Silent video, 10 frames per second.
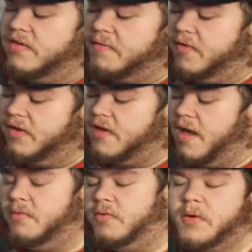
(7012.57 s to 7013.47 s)
I feel like you
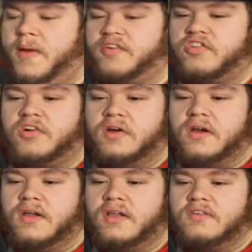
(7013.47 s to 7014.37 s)
can. You can put them on a shirt.
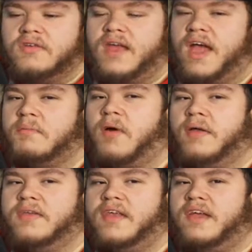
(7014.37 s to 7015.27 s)
So yeah,
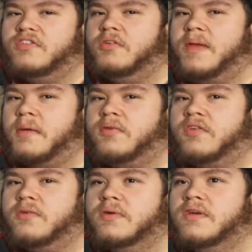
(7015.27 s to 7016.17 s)
you should be able
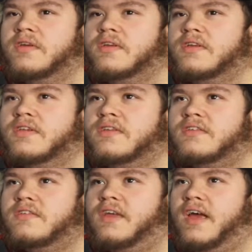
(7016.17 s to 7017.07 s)
to.
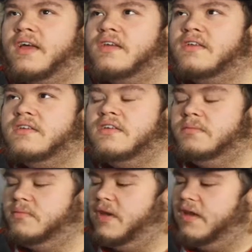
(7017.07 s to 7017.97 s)
So yeah, you
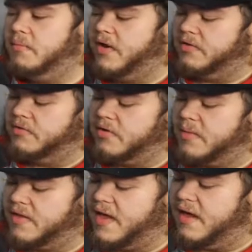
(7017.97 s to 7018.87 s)
could probably do
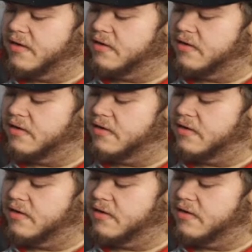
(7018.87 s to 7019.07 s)
something like that.